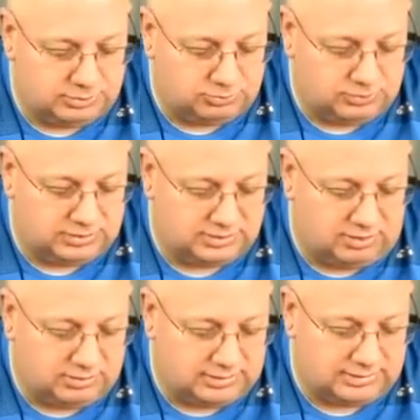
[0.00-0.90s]
which
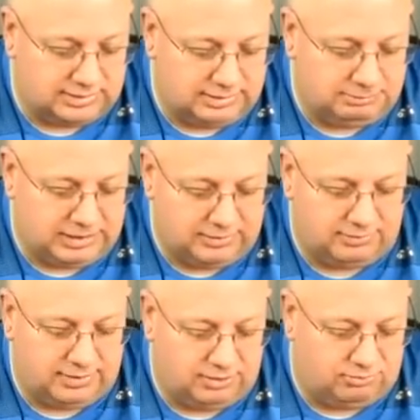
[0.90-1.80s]
resultantly
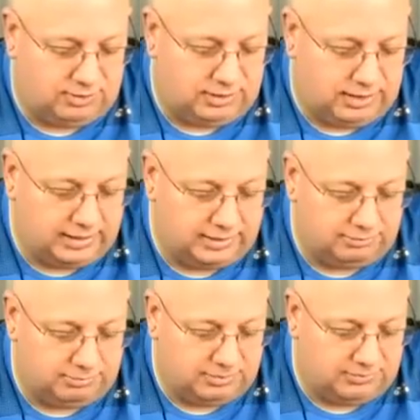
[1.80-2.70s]
means less
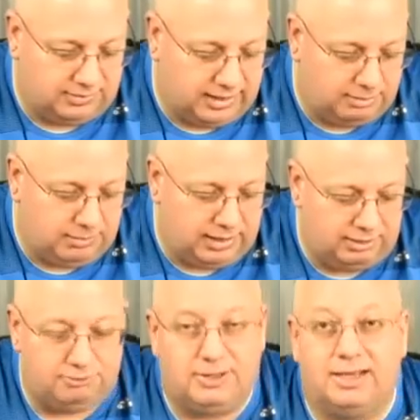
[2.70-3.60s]
vignetting from the same
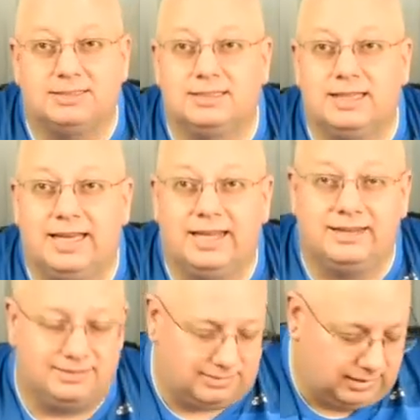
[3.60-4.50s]
FX
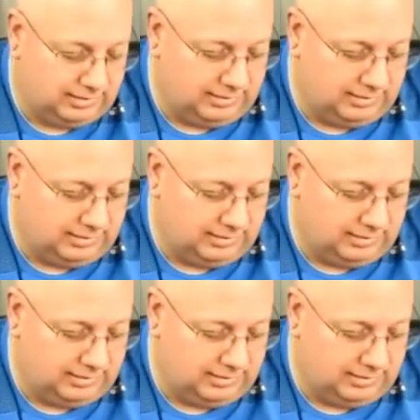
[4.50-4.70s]
lens.